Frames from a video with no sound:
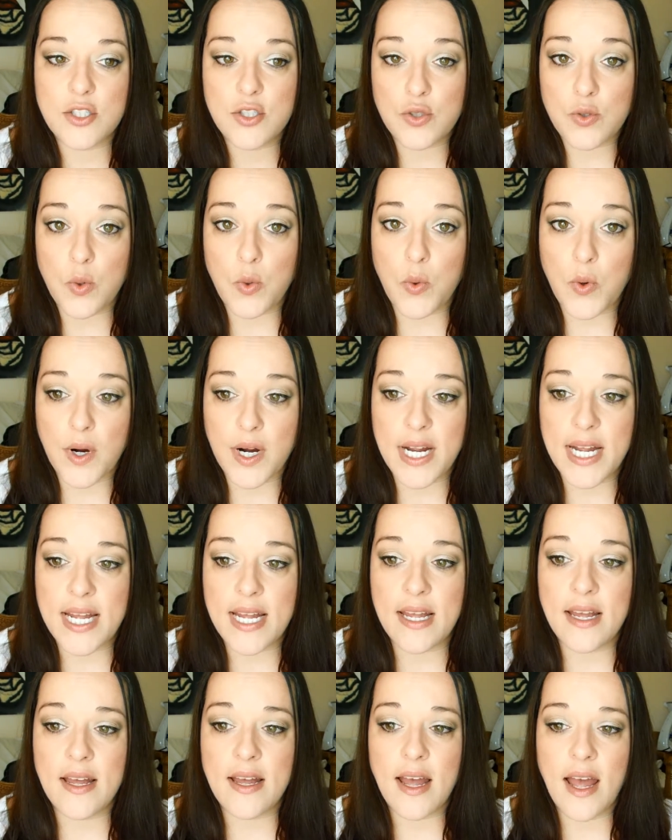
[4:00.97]

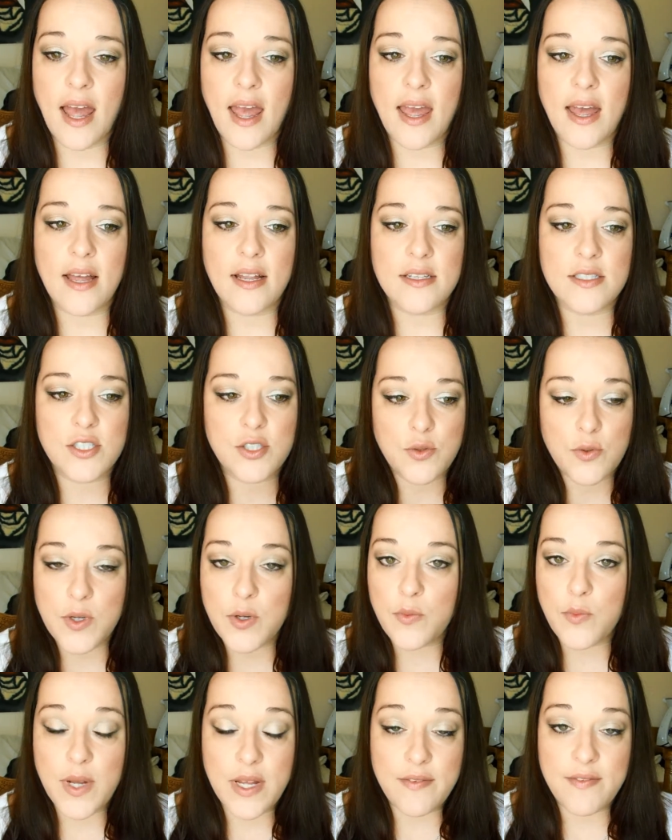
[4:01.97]
story and
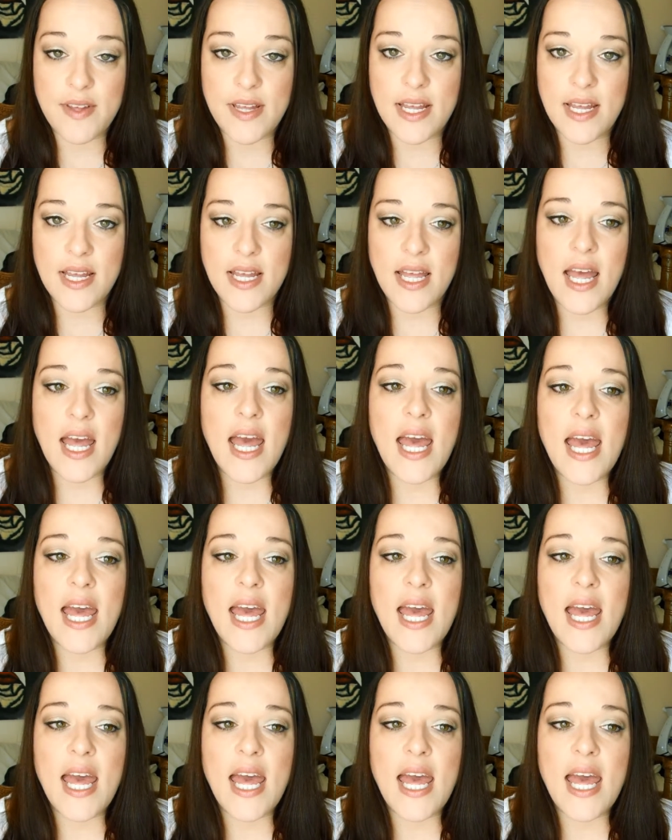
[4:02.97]
story weaving,